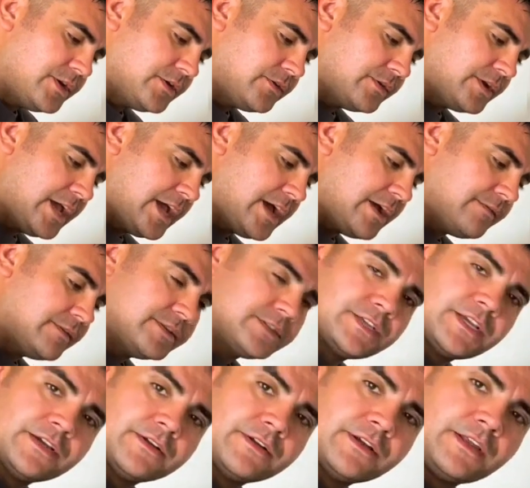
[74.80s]
don't have a
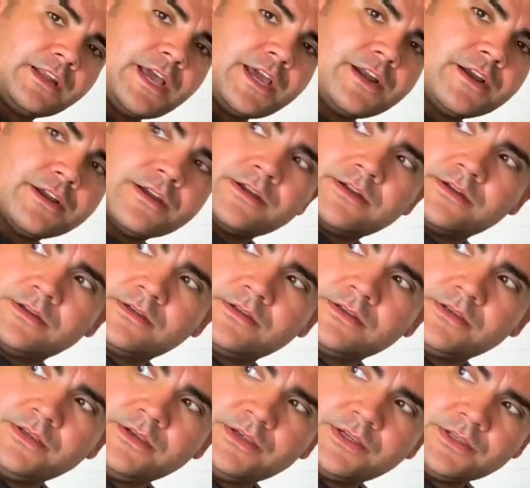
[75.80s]
cigarette lighter,
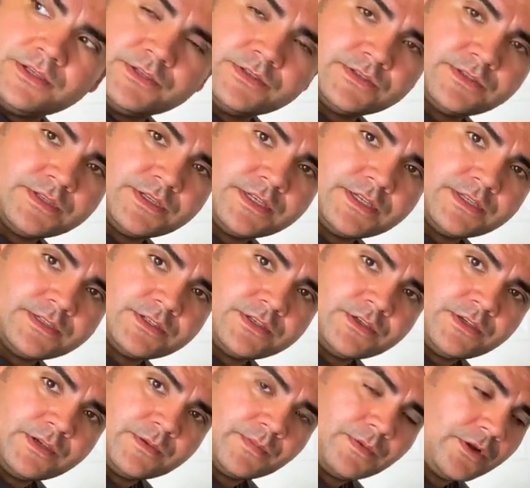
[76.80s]
you can use this, you
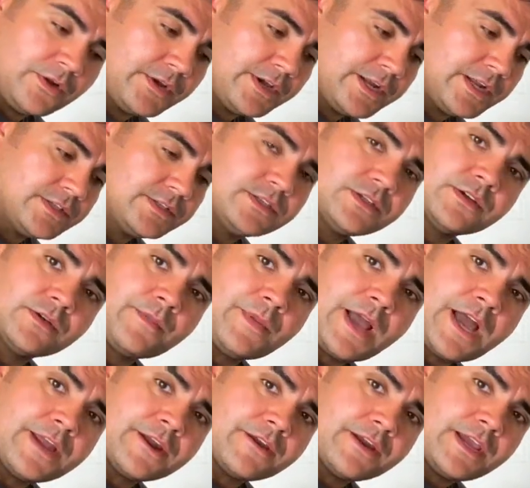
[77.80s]
can plug it into your
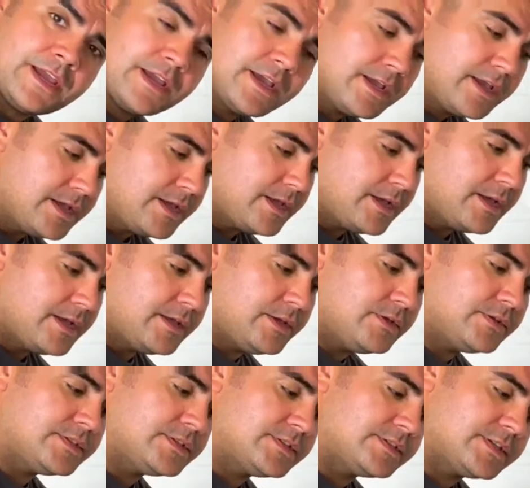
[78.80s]
battery,
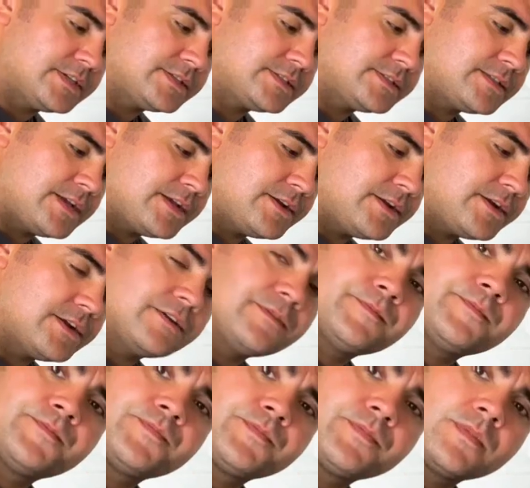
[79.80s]
use this extender,
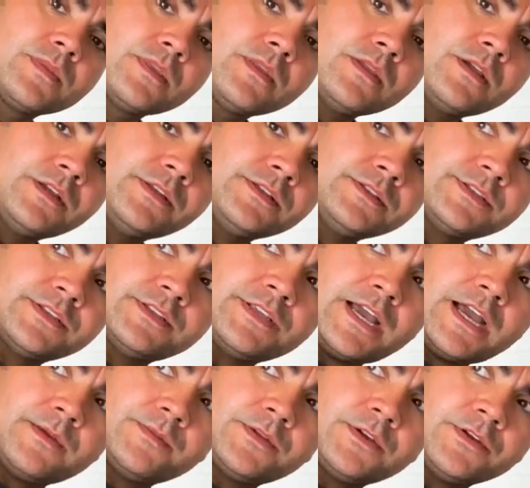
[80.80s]
this
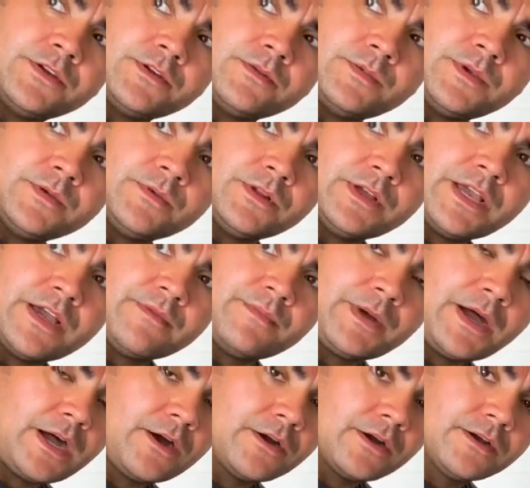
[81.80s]
adapter, and you'll be able to have
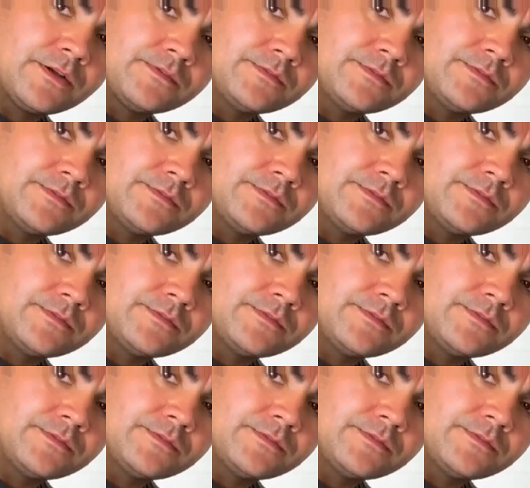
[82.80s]
power.